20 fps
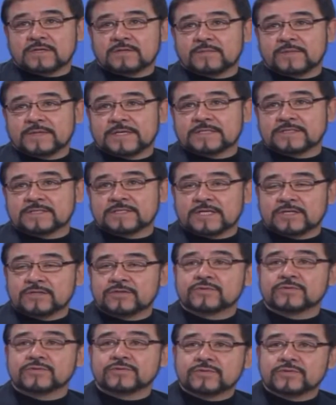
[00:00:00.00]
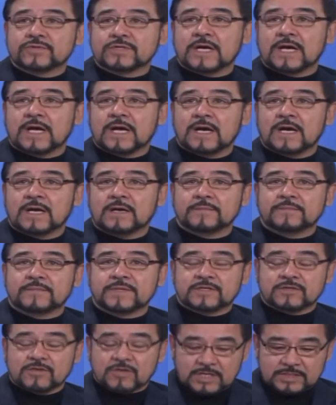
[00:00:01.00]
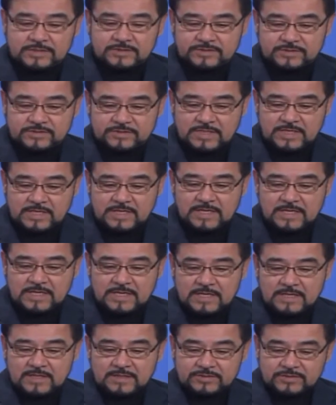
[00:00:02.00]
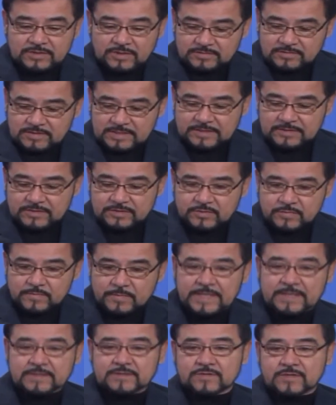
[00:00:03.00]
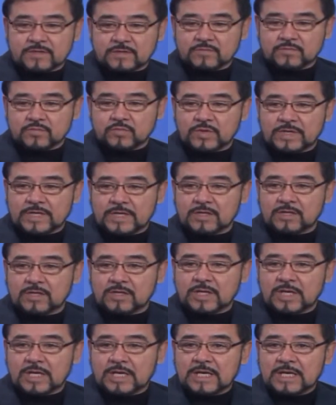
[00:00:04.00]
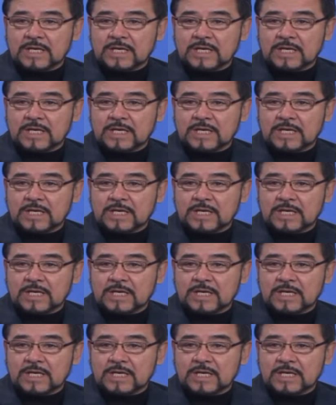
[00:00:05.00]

the biggest issues because children on the spectrum will,